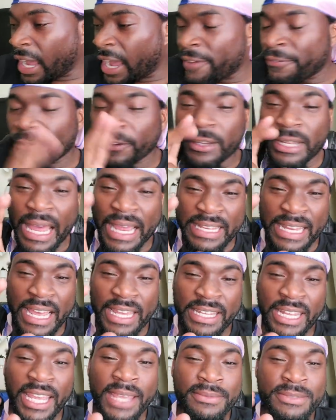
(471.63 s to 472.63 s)
I feel like
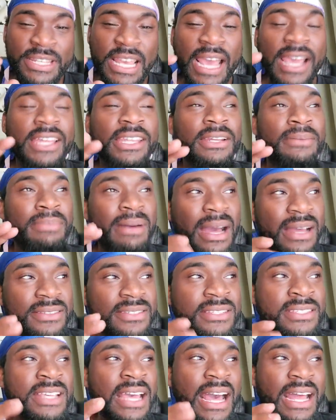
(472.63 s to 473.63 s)
that name Jack in the
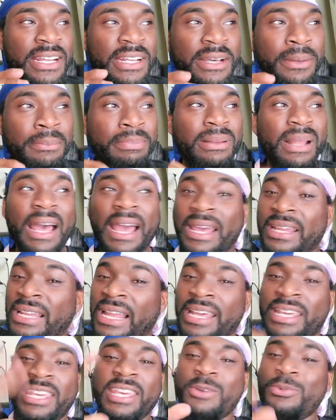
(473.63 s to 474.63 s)
Box is kind of implying
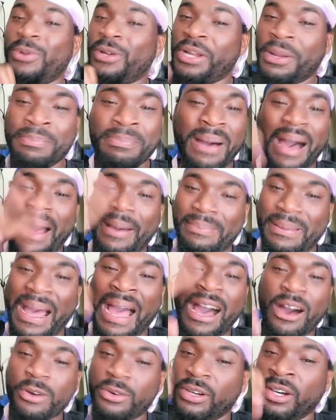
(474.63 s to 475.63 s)
like he want to pop
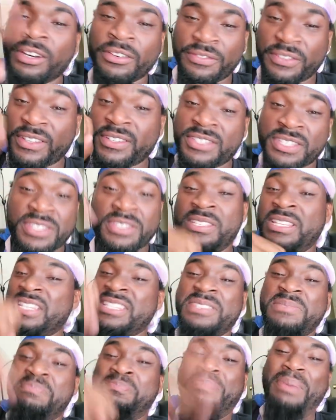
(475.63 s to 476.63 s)
out of his
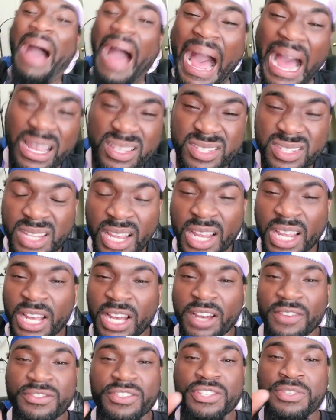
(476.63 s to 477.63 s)
this box
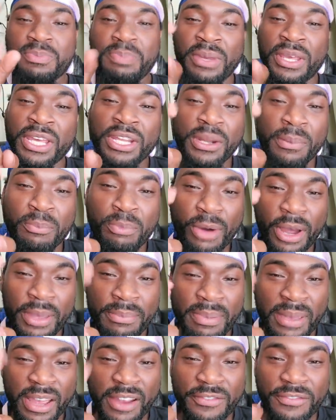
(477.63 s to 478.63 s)
of just being a boy
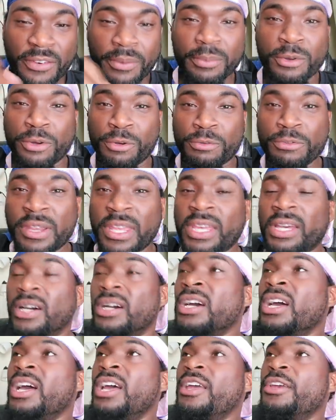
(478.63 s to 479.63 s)
band from
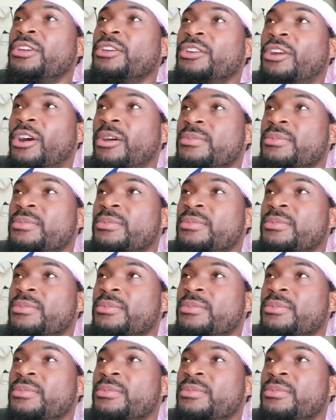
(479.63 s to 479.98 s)
Korea. You